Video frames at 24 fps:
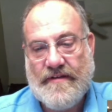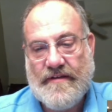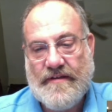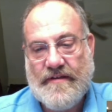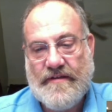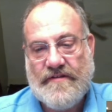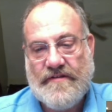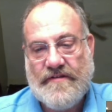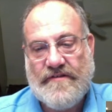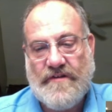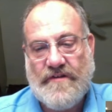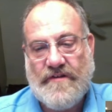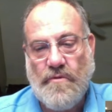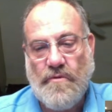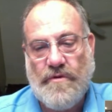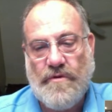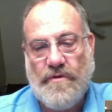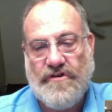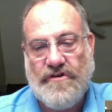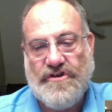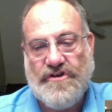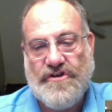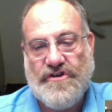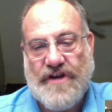So when
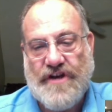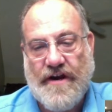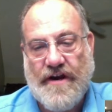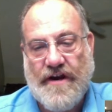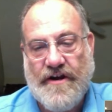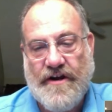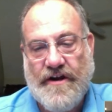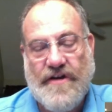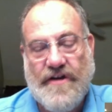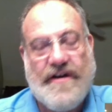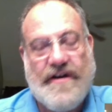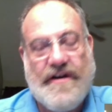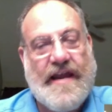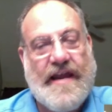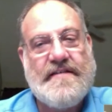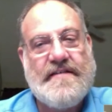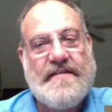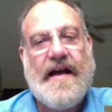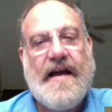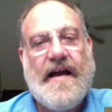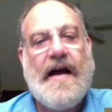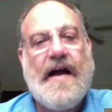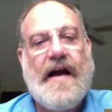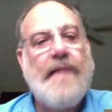you share your
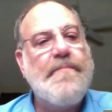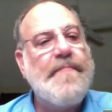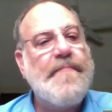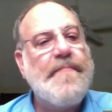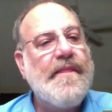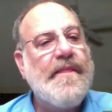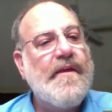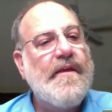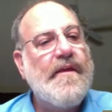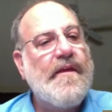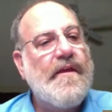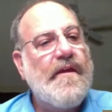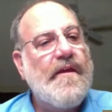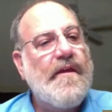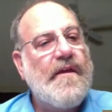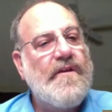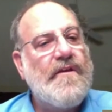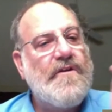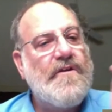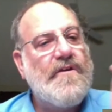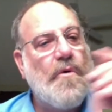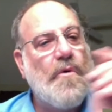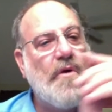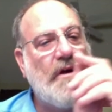desktop,
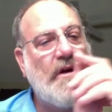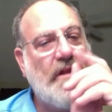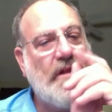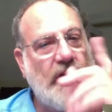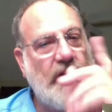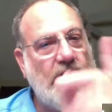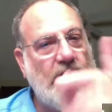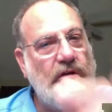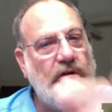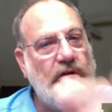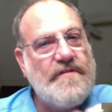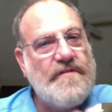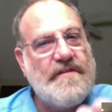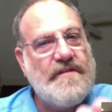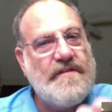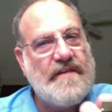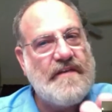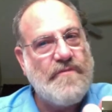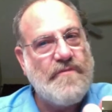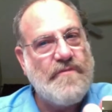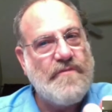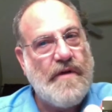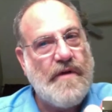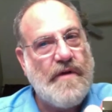don't close
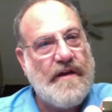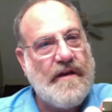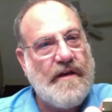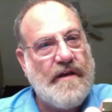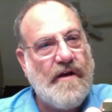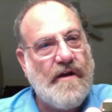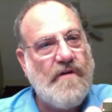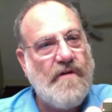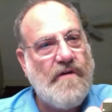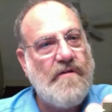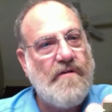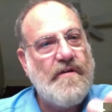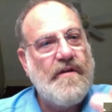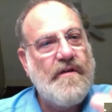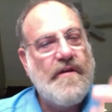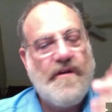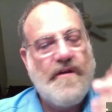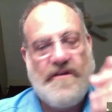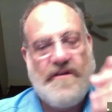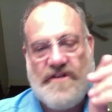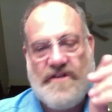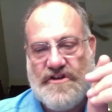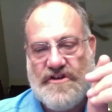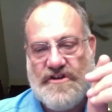this window.
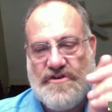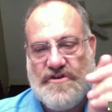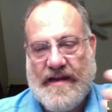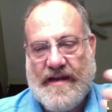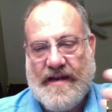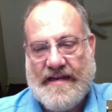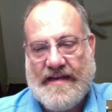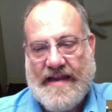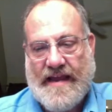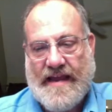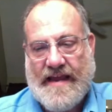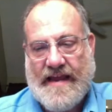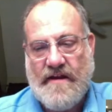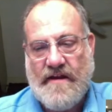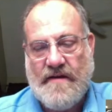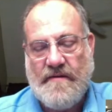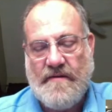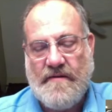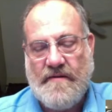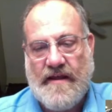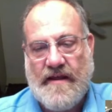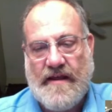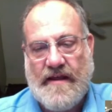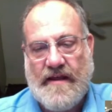just shrink it
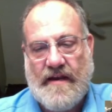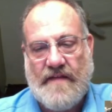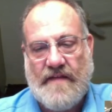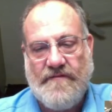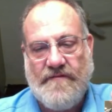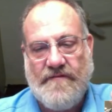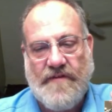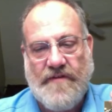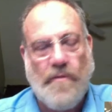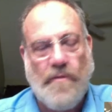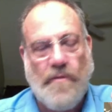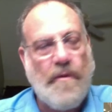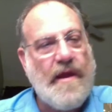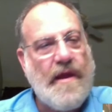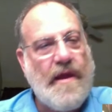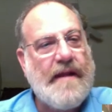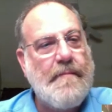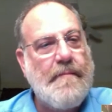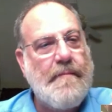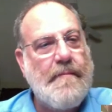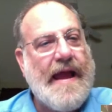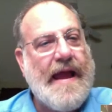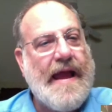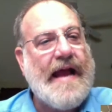down, and if you're running
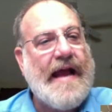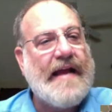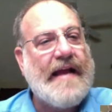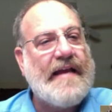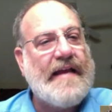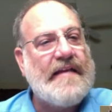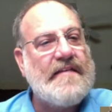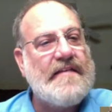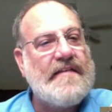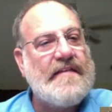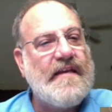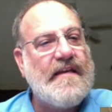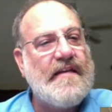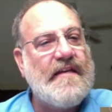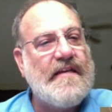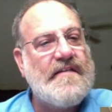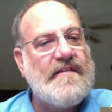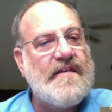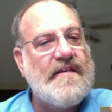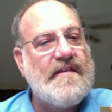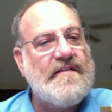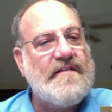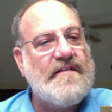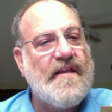a Mac, it's
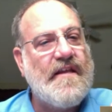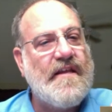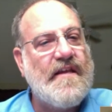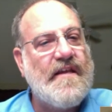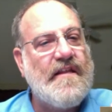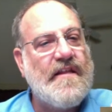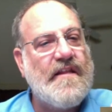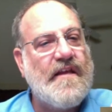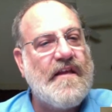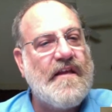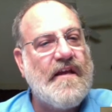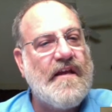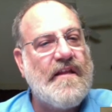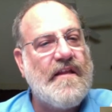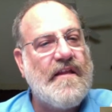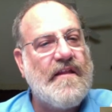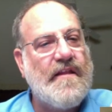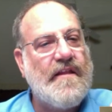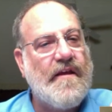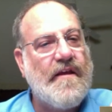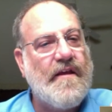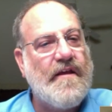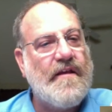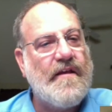just
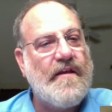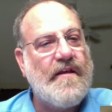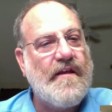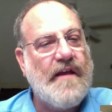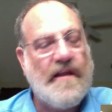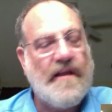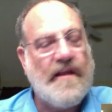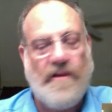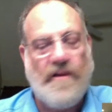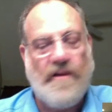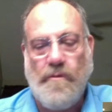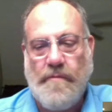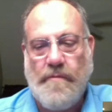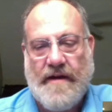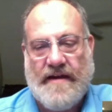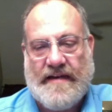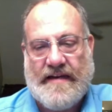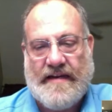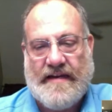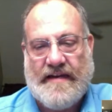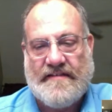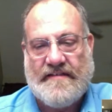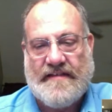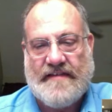the yellow button
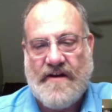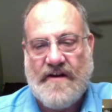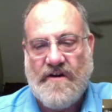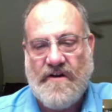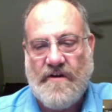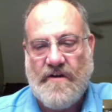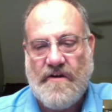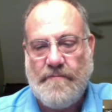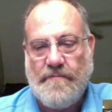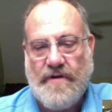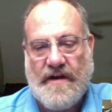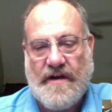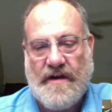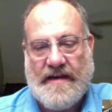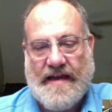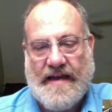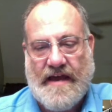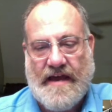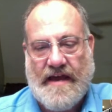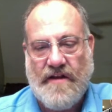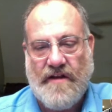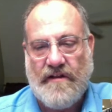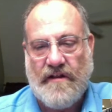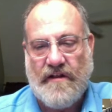in the center to put it
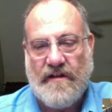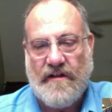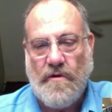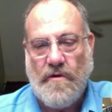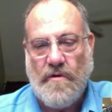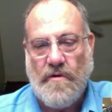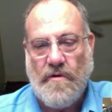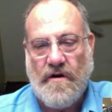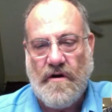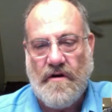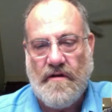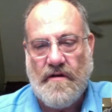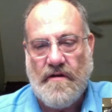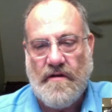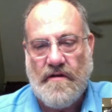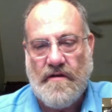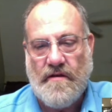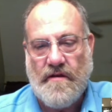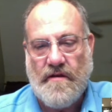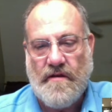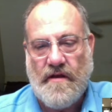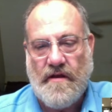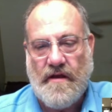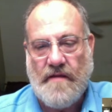down on the lower
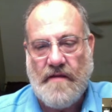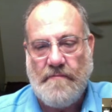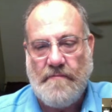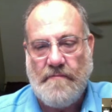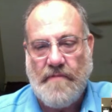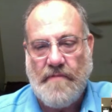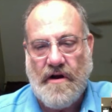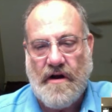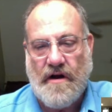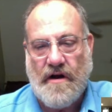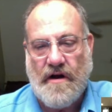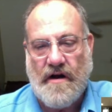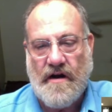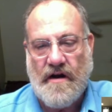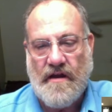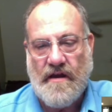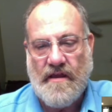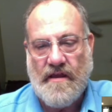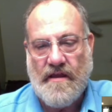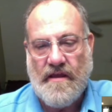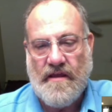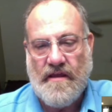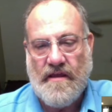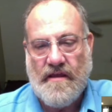bar.
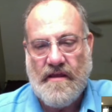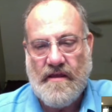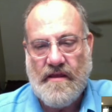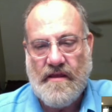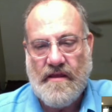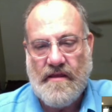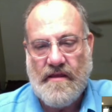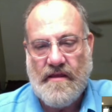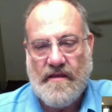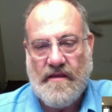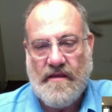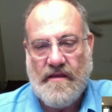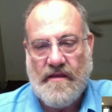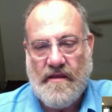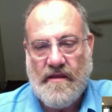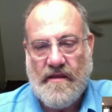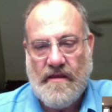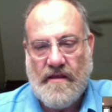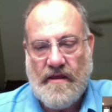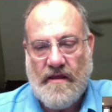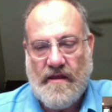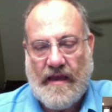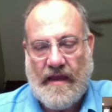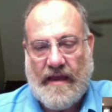
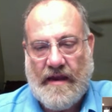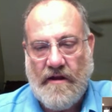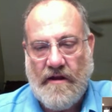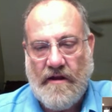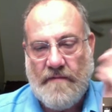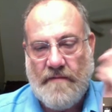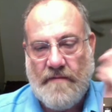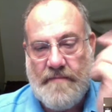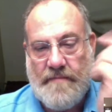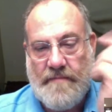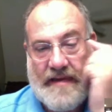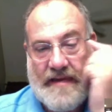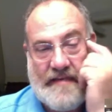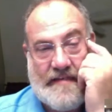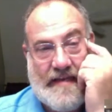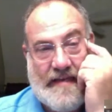And on a PC,